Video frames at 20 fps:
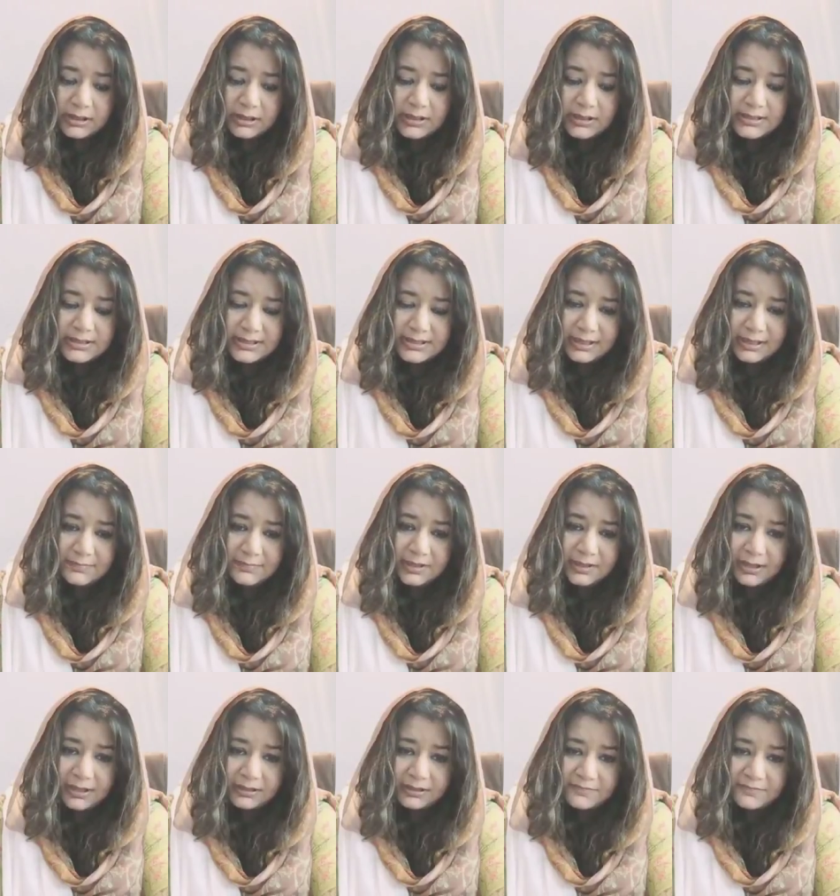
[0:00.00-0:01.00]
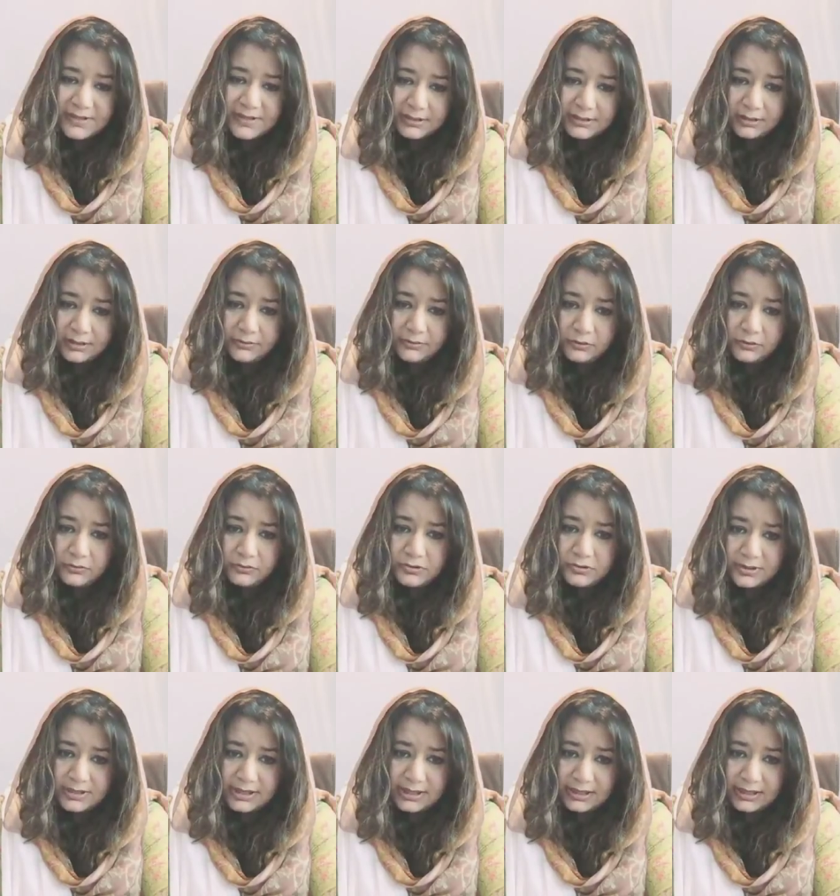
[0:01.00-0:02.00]
Same kind of scenario
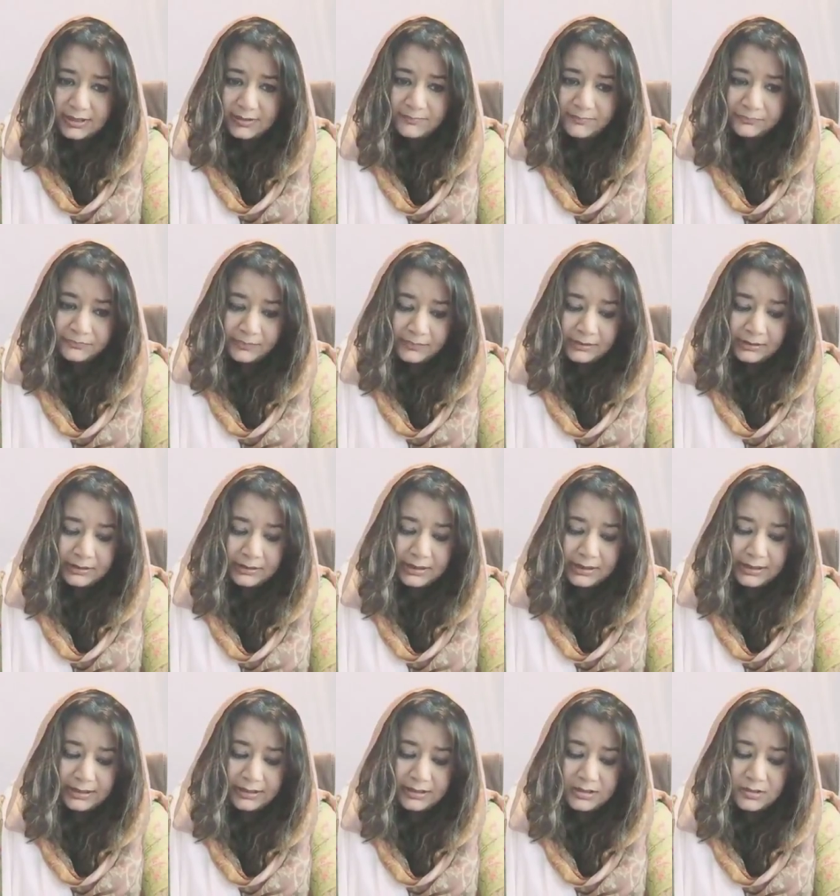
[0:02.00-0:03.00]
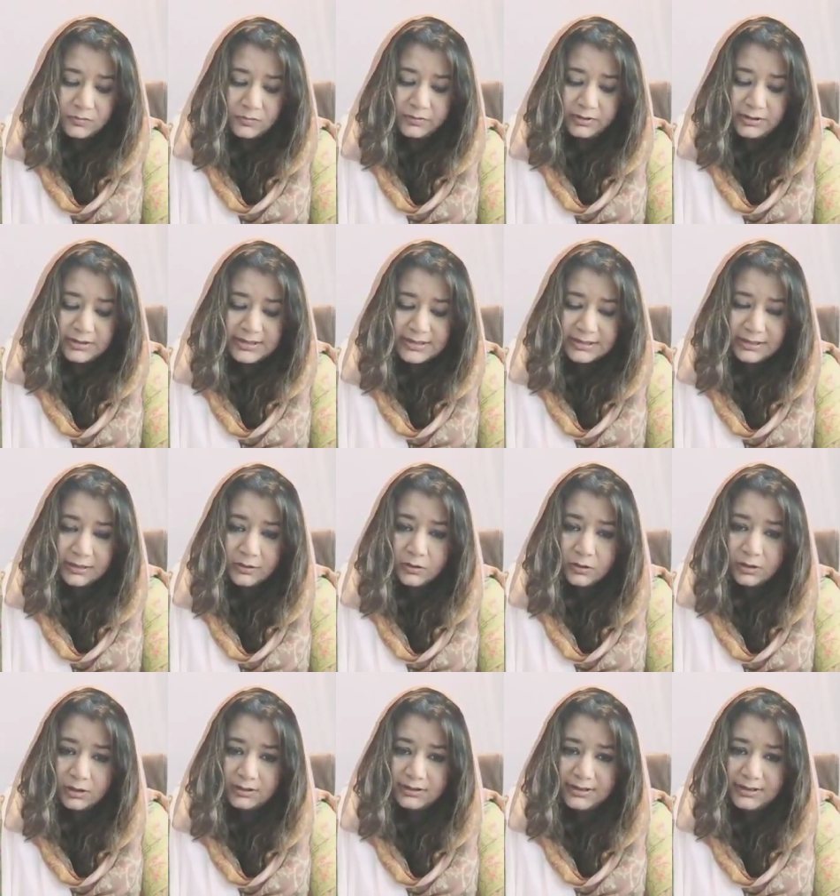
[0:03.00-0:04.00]
today, that we are seeing
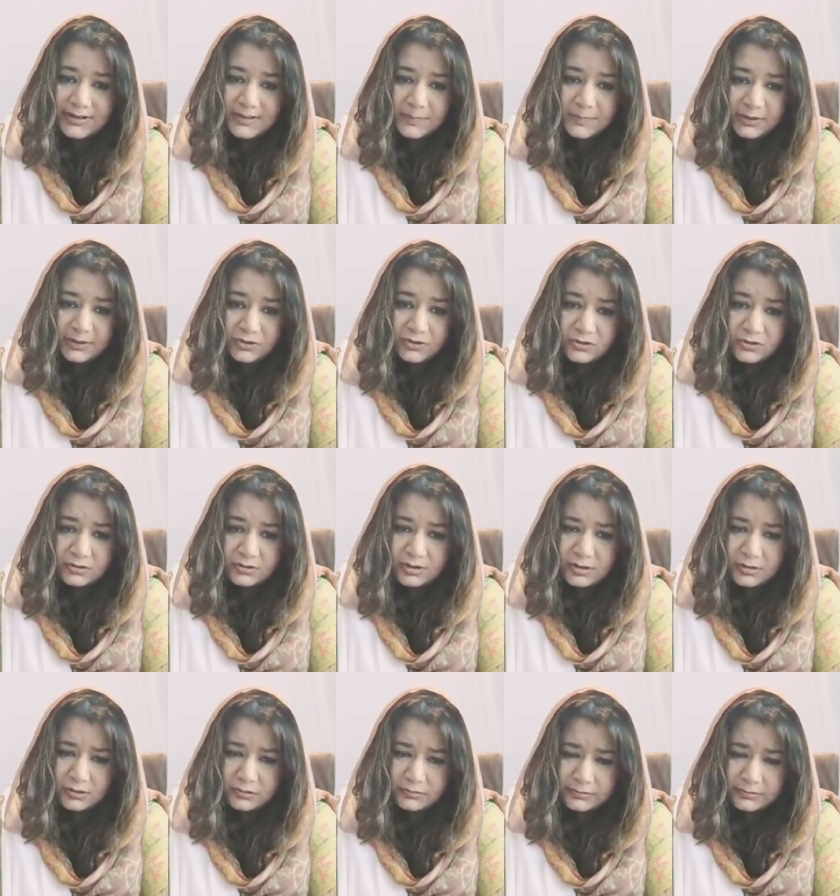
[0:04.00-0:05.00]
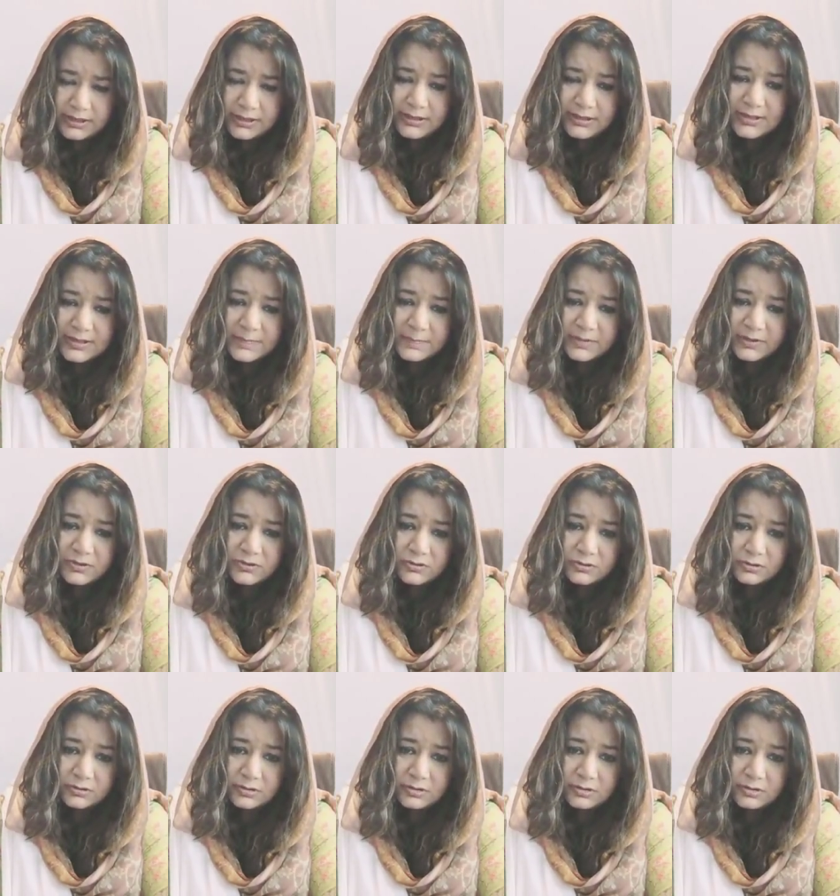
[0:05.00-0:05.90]
all these pictures, horrendous pictures,